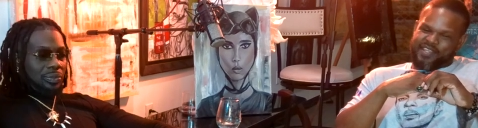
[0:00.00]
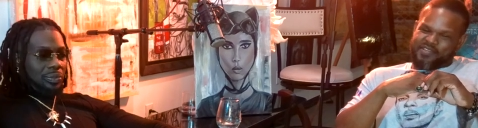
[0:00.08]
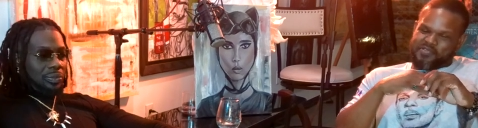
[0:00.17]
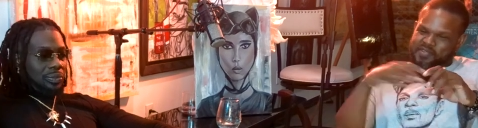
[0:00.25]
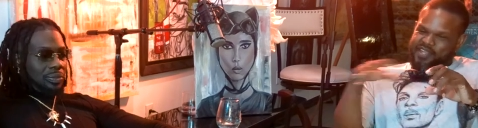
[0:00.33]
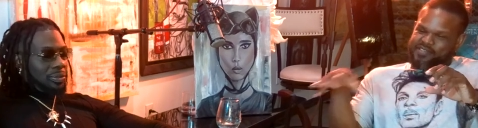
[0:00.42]

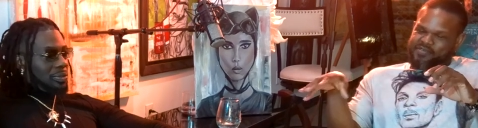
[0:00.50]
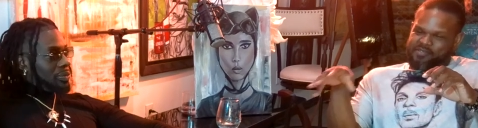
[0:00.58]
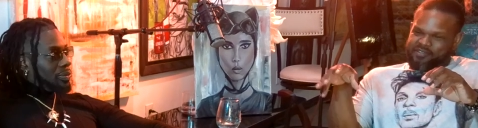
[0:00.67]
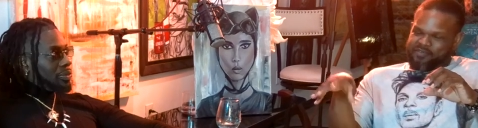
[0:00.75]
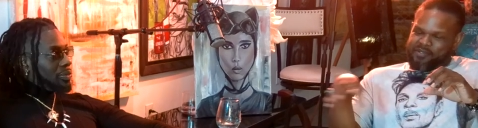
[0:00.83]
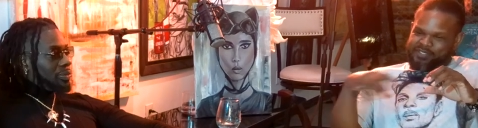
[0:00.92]
Speaker 1: and you guys it
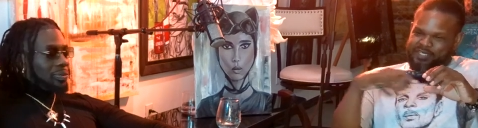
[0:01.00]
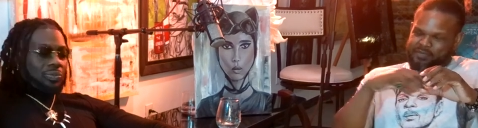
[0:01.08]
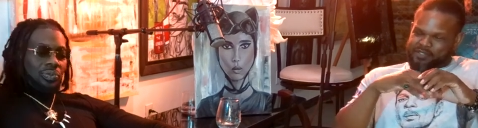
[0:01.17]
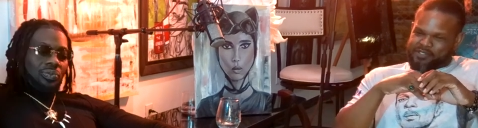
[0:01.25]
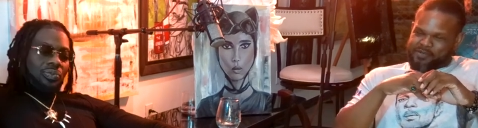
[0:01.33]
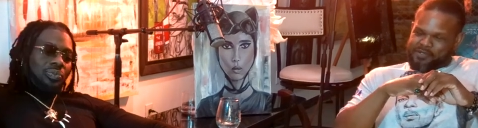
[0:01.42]
was the first
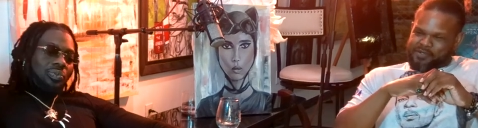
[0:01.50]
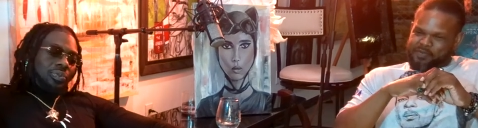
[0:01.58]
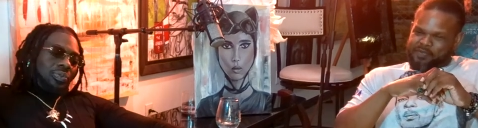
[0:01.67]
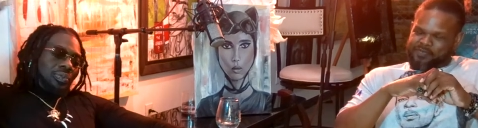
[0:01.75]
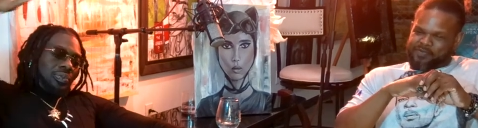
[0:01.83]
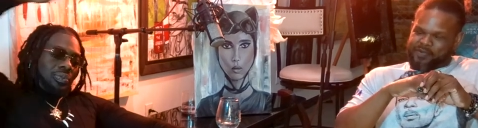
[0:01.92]
time that you were going
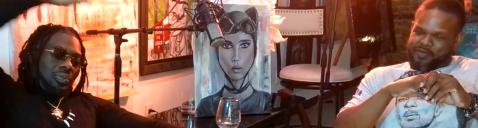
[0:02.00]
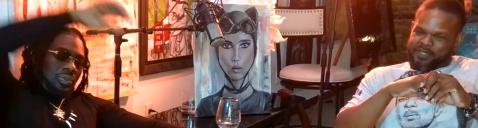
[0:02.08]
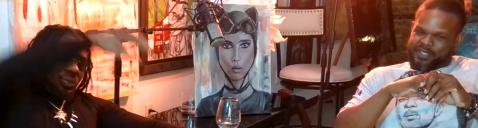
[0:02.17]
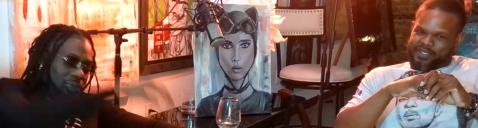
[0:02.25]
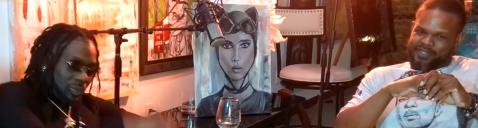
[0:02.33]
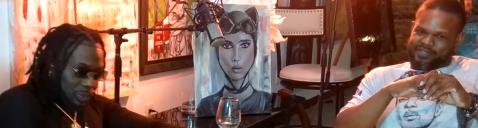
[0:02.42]
to perform
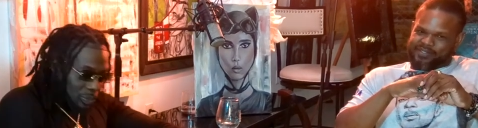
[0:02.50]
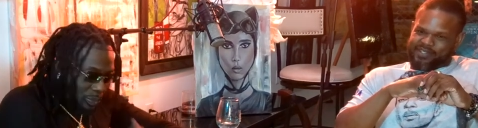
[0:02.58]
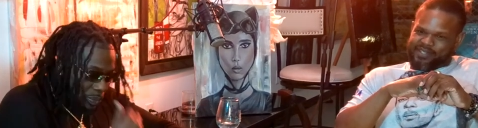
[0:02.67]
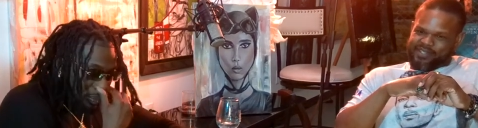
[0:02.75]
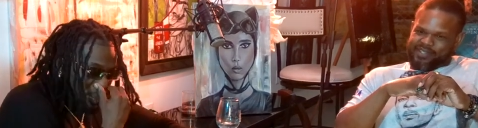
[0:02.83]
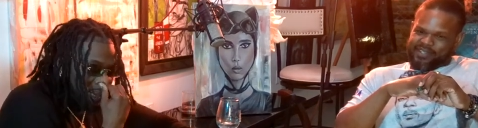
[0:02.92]
here,
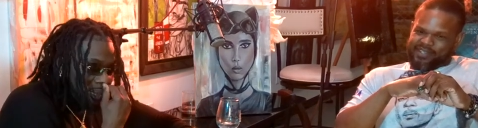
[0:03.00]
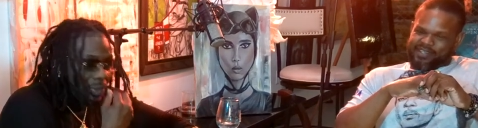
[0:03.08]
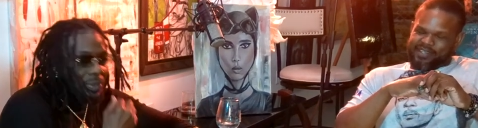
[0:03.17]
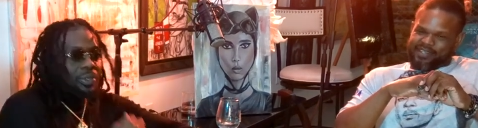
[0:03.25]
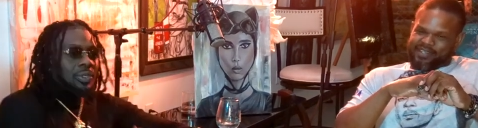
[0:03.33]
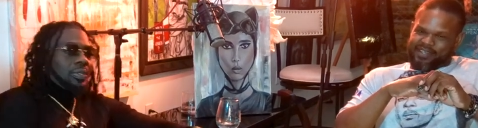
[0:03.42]

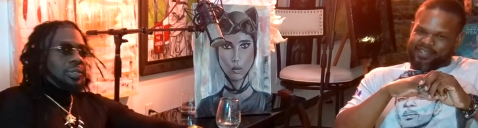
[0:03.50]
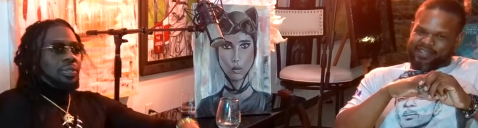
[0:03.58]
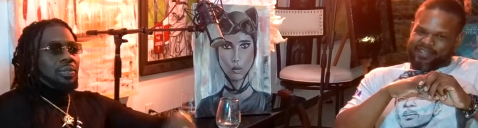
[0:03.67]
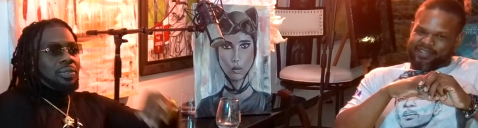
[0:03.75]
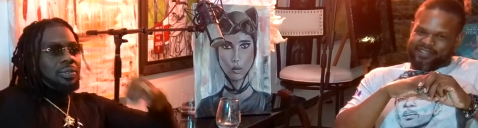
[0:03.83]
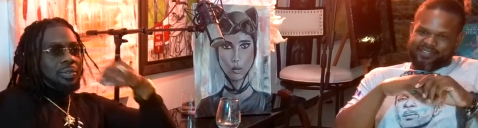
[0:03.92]

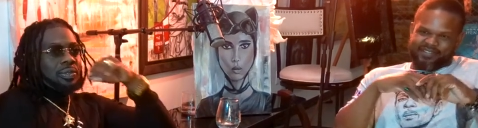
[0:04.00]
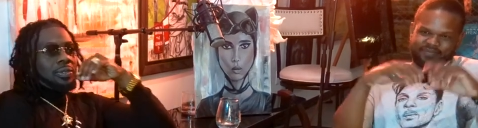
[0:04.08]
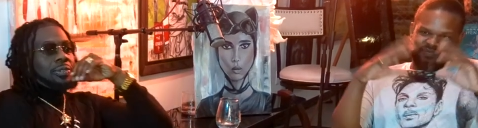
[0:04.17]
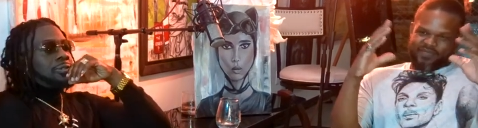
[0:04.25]
and